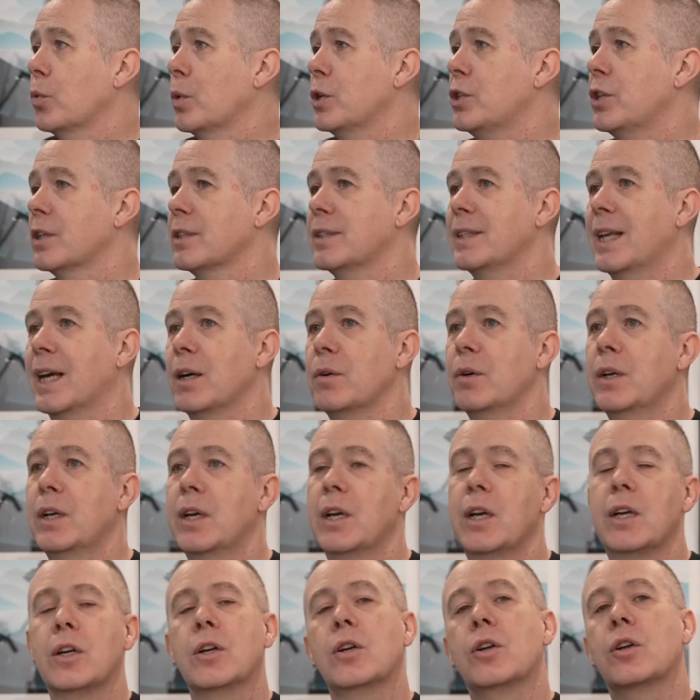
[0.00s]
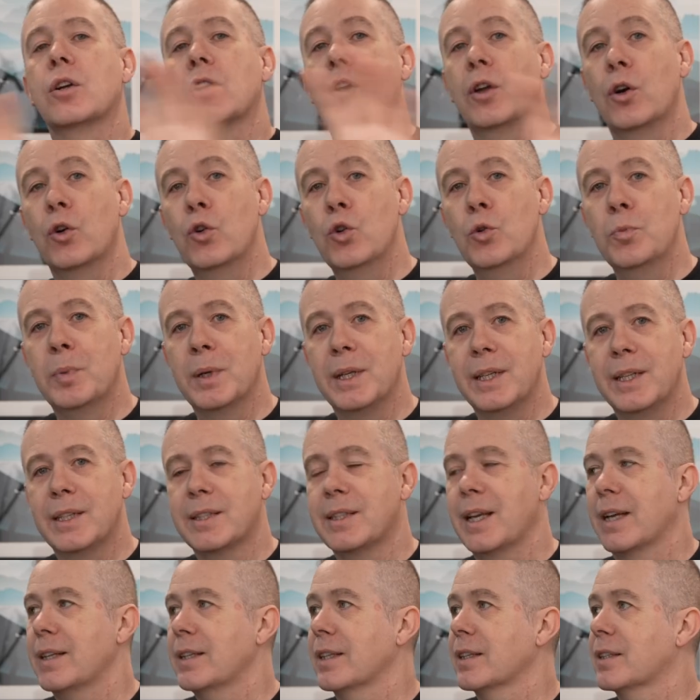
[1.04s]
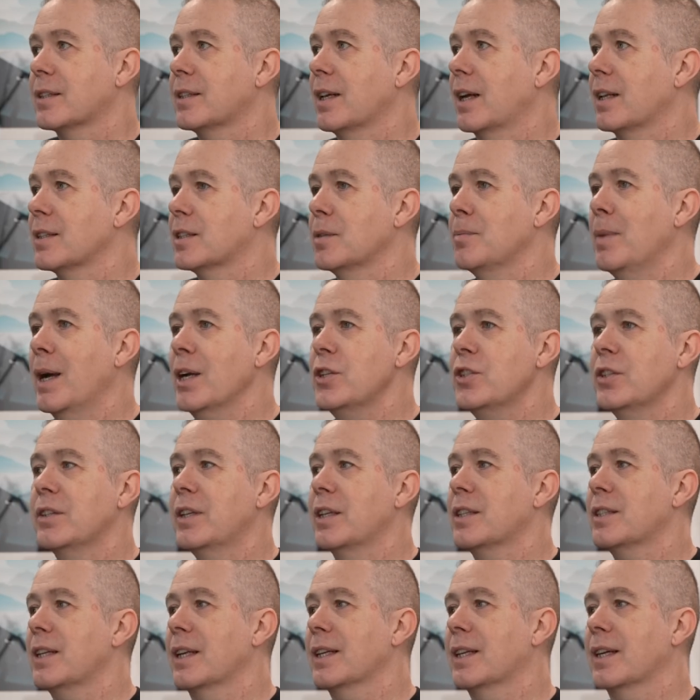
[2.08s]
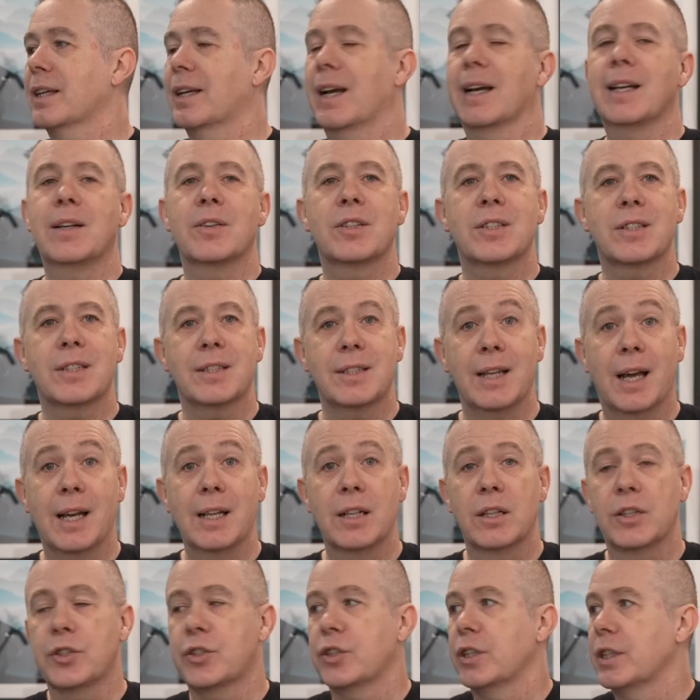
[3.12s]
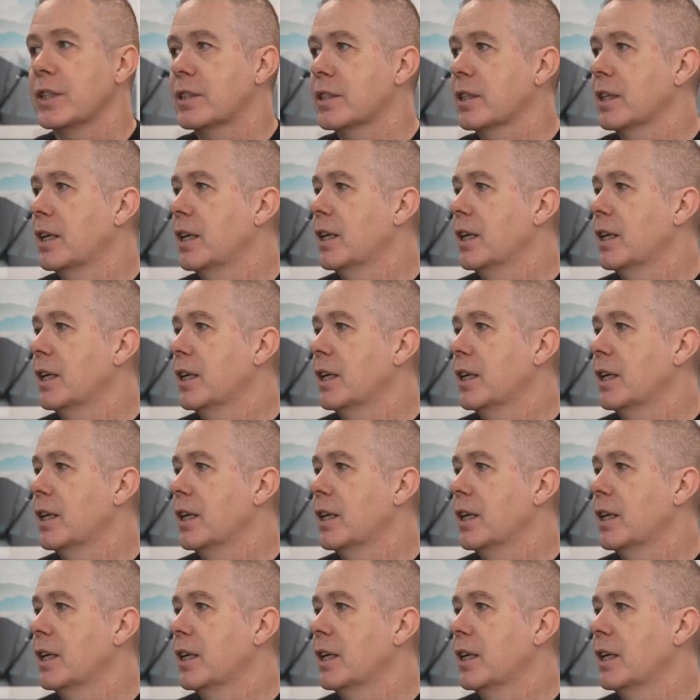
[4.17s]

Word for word: which is now globally setting styles. Imagine this like a kind of style sheet.